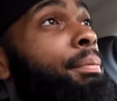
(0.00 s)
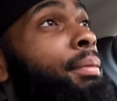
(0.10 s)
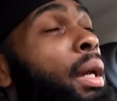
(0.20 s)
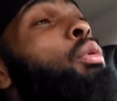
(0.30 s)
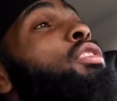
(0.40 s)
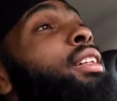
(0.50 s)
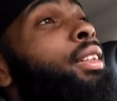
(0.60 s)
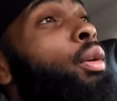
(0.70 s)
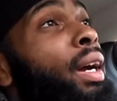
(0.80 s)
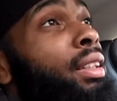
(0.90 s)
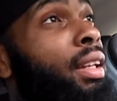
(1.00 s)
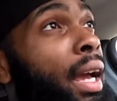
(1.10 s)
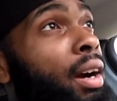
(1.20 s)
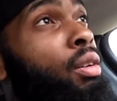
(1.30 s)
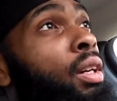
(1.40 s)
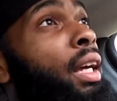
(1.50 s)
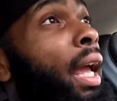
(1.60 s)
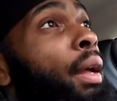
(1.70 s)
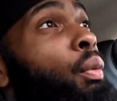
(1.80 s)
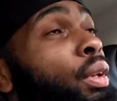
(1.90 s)
He would chase your ass down,
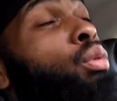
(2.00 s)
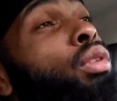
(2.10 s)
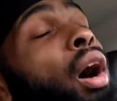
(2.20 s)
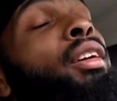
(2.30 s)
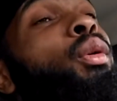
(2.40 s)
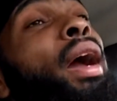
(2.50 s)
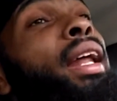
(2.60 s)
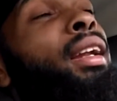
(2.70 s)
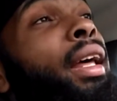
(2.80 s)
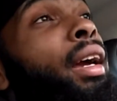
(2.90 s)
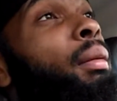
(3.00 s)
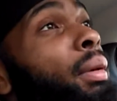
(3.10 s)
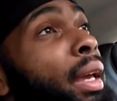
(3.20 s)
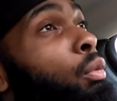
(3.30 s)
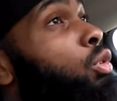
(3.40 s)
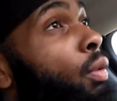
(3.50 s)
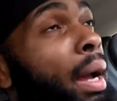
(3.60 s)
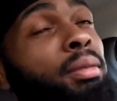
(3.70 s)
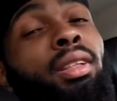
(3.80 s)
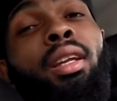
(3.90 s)
and when you thought you had a layup, it was Rap
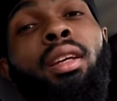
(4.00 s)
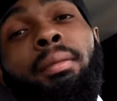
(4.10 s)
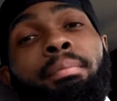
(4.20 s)
City.